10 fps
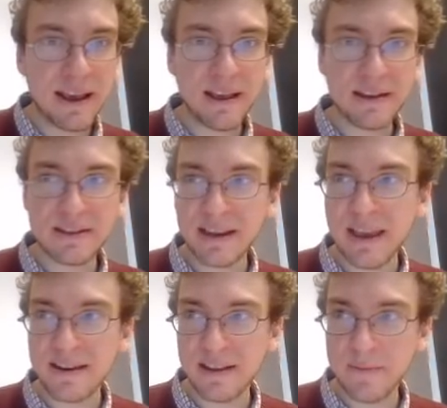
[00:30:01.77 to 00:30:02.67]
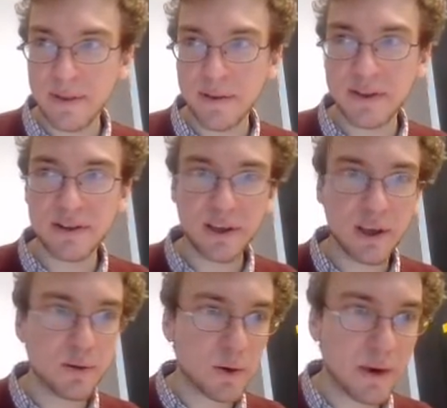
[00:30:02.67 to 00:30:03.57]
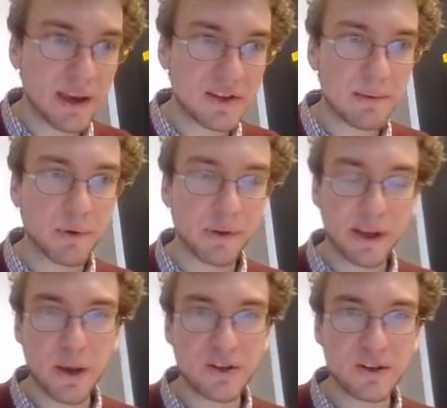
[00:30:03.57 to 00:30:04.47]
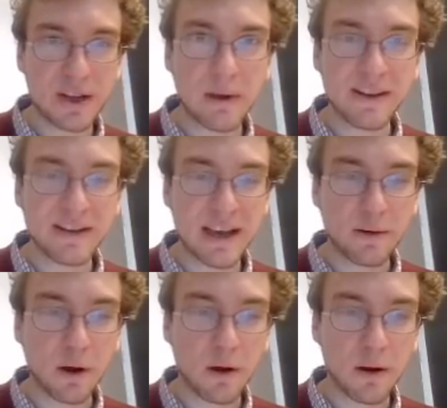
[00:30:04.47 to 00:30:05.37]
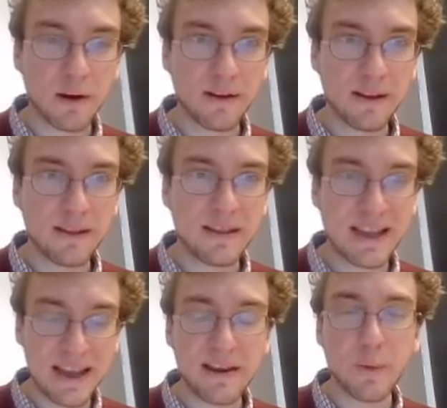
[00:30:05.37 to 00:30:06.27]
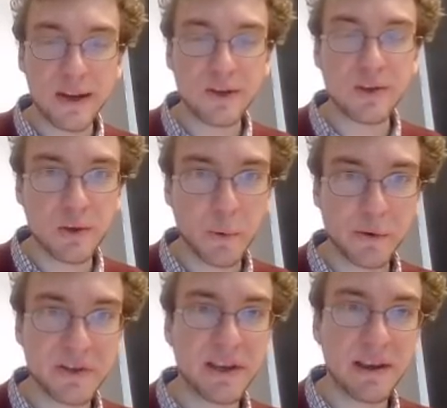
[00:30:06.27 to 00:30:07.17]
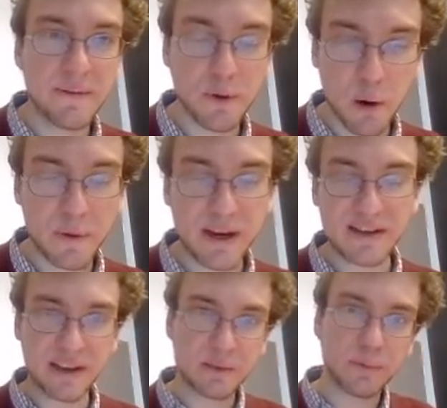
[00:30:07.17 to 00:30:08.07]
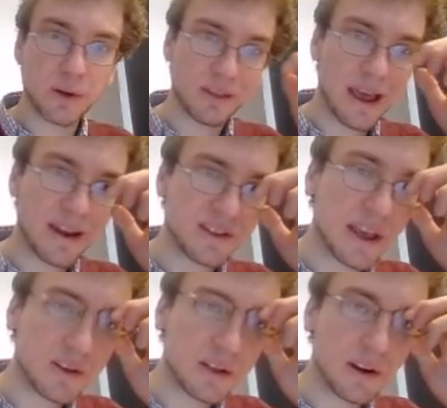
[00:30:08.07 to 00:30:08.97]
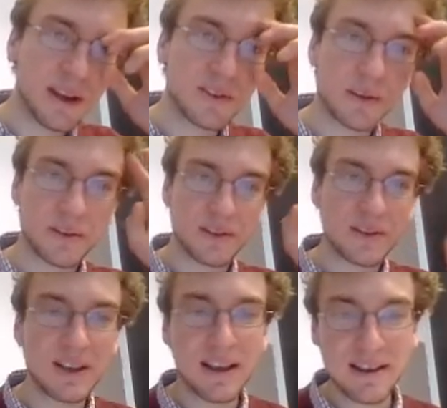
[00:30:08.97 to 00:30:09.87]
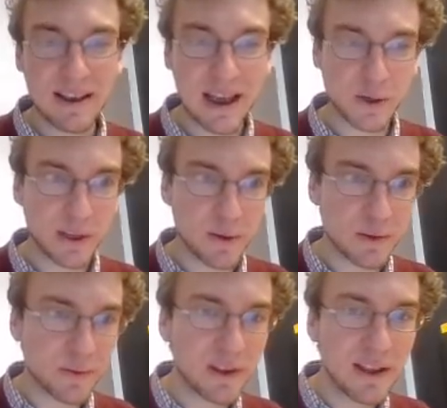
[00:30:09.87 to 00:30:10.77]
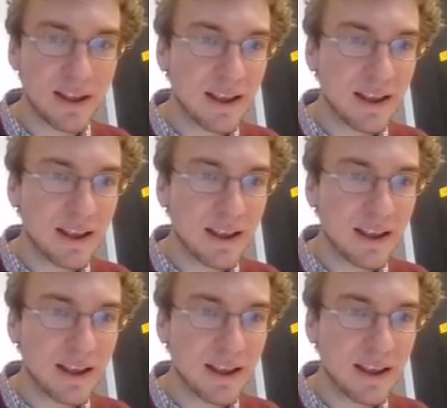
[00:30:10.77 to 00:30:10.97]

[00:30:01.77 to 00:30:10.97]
And again, even though this is a cute toy example, the equations I write down are the equations you will see if you open a textbook on lattice gauge theory. So this is actually useful.